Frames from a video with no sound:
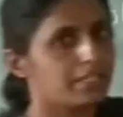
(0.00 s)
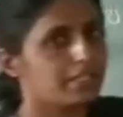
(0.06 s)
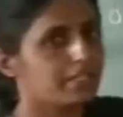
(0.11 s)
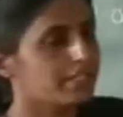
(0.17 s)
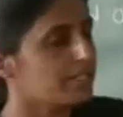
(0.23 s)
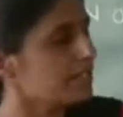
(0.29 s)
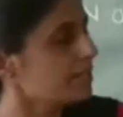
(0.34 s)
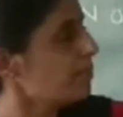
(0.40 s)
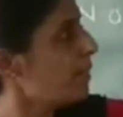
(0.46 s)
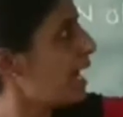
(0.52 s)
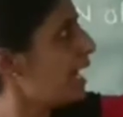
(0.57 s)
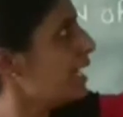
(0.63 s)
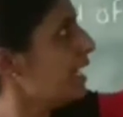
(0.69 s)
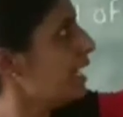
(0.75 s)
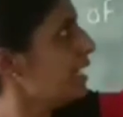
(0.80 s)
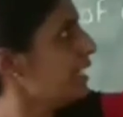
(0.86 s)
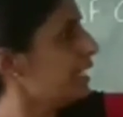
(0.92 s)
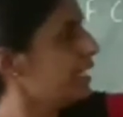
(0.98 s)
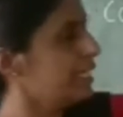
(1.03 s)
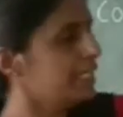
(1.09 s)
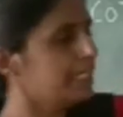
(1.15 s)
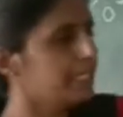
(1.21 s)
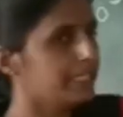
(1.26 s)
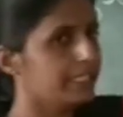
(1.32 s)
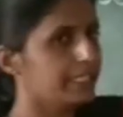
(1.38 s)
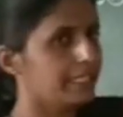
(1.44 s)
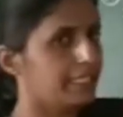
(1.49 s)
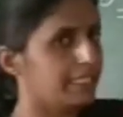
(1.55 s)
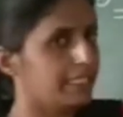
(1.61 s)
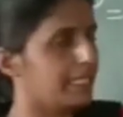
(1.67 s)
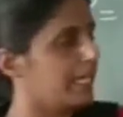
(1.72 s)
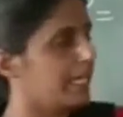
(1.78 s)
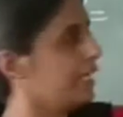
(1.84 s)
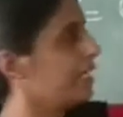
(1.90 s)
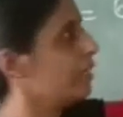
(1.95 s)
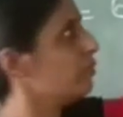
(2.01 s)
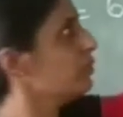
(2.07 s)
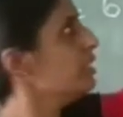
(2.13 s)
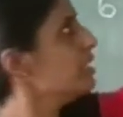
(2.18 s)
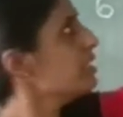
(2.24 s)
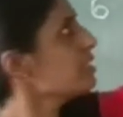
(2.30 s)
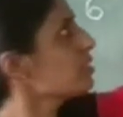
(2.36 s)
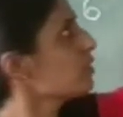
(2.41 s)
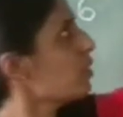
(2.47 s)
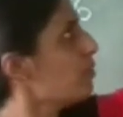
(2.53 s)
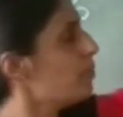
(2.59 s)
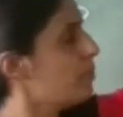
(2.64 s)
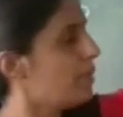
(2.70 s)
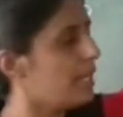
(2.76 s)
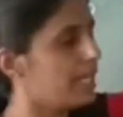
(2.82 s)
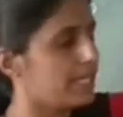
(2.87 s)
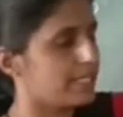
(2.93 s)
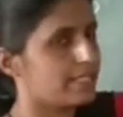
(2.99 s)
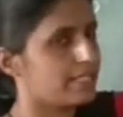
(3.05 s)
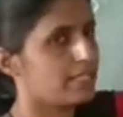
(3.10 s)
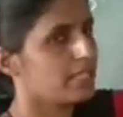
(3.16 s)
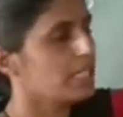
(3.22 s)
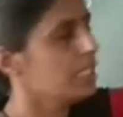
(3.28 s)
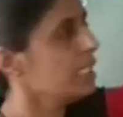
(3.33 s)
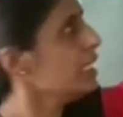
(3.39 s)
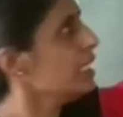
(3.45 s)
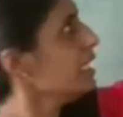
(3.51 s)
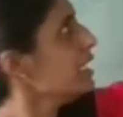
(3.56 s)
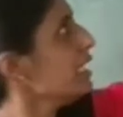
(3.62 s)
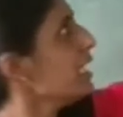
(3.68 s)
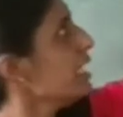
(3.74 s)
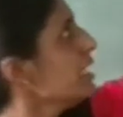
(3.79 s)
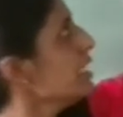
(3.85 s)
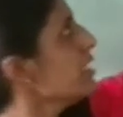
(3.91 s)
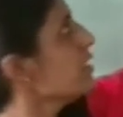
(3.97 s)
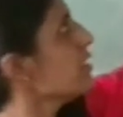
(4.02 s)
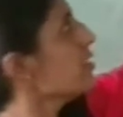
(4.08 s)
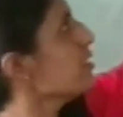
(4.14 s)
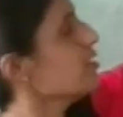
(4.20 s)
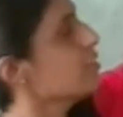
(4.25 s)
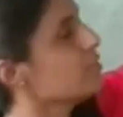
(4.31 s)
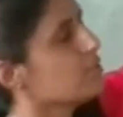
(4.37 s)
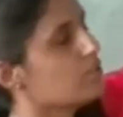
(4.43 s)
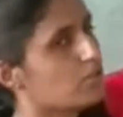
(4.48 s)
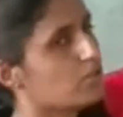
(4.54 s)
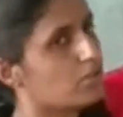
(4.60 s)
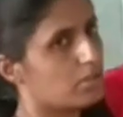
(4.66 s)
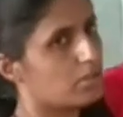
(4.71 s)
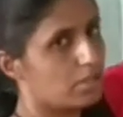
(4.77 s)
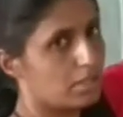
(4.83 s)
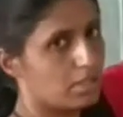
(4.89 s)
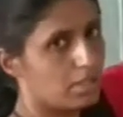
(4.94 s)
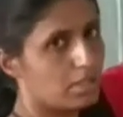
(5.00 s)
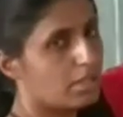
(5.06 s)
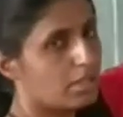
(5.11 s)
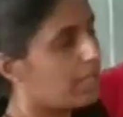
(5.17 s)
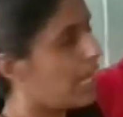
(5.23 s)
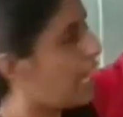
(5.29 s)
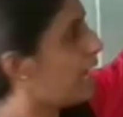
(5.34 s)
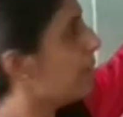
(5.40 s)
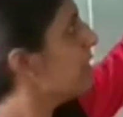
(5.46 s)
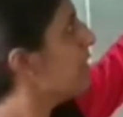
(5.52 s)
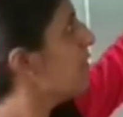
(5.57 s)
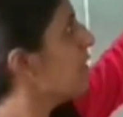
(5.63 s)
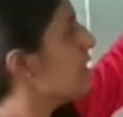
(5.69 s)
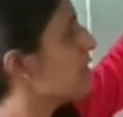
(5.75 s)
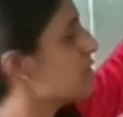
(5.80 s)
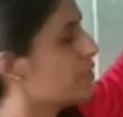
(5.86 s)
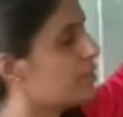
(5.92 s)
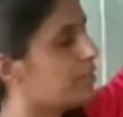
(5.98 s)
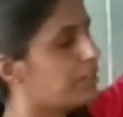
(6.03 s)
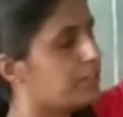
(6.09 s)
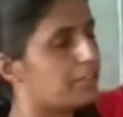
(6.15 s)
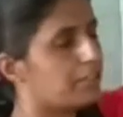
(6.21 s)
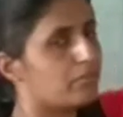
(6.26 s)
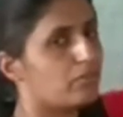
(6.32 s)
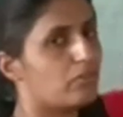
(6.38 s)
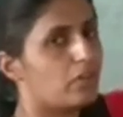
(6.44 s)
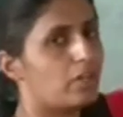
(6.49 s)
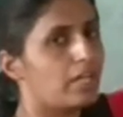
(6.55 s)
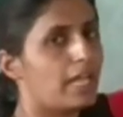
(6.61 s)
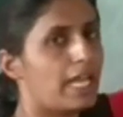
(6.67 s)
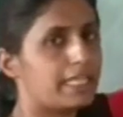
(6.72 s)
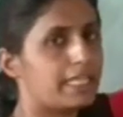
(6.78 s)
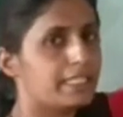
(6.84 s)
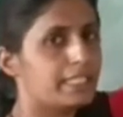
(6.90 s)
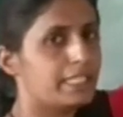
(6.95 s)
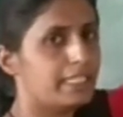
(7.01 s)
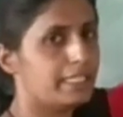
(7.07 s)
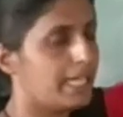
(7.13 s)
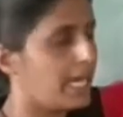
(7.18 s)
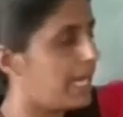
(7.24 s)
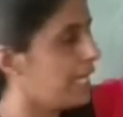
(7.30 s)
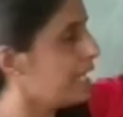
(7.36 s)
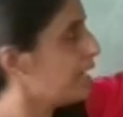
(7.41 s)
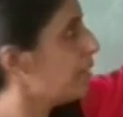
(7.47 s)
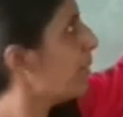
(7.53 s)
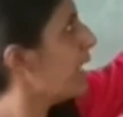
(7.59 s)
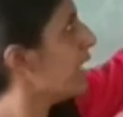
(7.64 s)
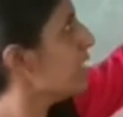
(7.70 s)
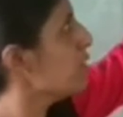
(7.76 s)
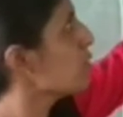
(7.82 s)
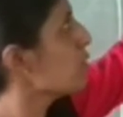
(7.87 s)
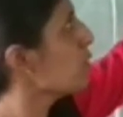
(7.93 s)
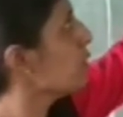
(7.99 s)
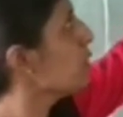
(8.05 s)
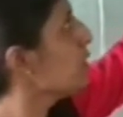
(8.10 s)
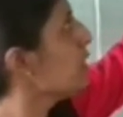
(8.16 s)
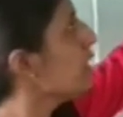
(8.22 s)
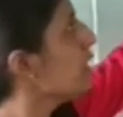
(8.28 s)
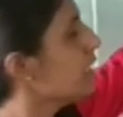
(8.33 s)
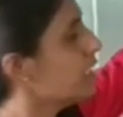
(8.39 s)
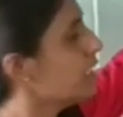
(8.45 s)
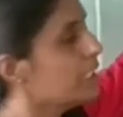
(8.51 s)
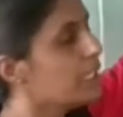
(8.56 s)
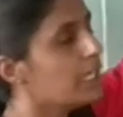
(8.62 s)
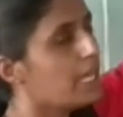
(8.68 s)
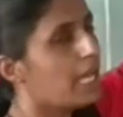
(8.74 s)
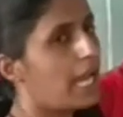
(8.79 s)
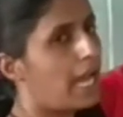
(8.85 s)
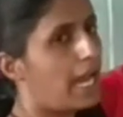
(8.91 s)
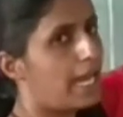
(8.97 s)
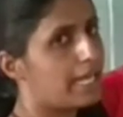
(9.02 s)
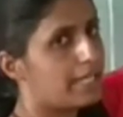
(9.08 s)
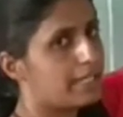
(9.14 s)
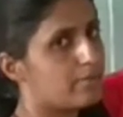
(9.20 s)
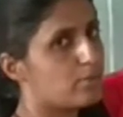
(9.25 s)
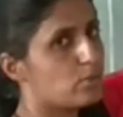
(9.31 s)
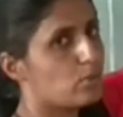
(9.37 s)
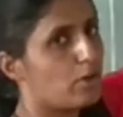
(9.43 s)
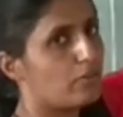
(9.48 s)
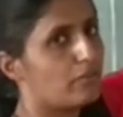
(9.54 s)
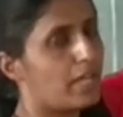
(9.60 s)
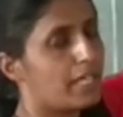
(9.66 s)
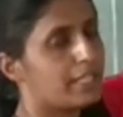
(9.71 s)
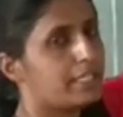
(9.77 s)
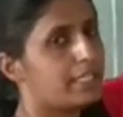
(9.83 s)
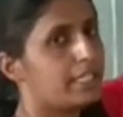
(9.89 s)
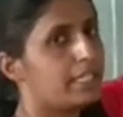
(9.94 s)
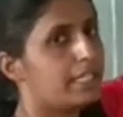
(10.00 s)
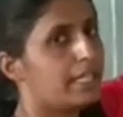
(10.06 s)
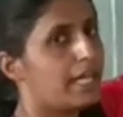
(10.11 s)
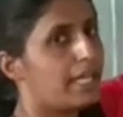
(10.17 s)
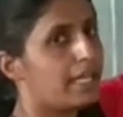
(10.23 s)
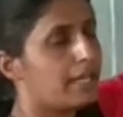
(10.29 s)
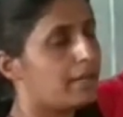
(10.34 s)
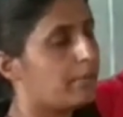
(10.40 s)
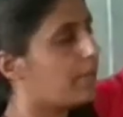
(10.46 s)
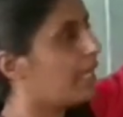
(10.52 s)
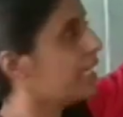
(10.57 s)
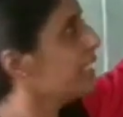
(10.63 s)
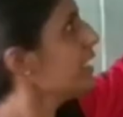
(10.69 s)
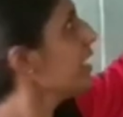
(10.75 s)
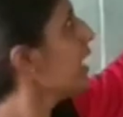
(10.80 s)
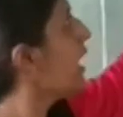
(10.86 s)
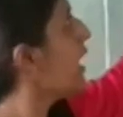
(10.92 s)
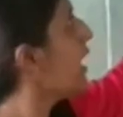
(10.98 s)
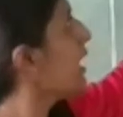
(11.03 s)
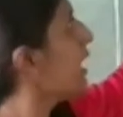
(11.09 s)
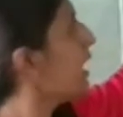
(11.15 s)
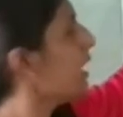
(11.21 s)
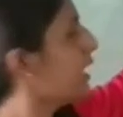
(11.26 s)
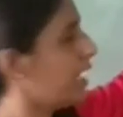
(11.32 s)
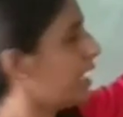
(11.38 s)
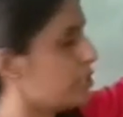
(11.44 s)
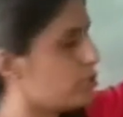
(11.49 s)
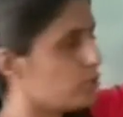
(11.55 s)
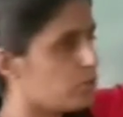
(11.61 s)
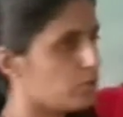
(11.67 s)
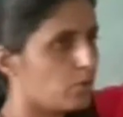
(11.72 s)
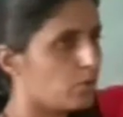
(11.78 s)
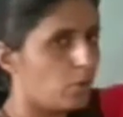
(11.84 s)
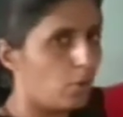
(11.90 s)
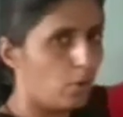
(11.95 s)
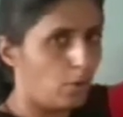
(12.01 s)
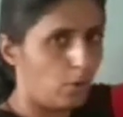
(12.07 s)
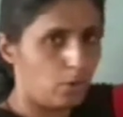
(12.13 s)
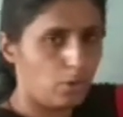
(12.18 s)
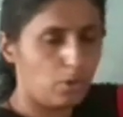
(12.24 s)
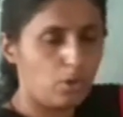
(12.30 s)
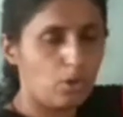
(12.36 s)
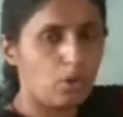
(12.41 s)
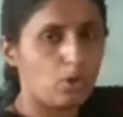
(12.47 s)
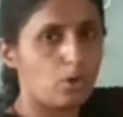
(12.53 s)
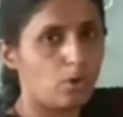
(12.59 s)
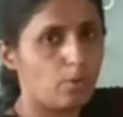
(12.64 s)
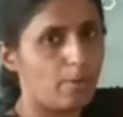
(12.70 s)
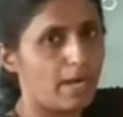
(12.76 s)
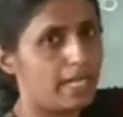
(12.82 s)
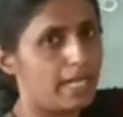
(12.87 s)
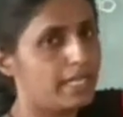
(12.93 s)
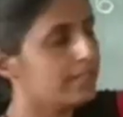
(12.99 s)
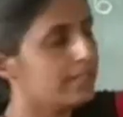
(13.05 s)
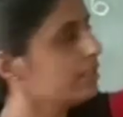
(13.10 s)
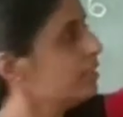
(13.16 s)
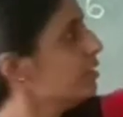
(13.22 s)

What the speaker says: it is a bidentate ligand. Now this complex, En is a abbreviation written for ethylene diamine. So 3 atoms of ethylene diamine are attached to cobalt.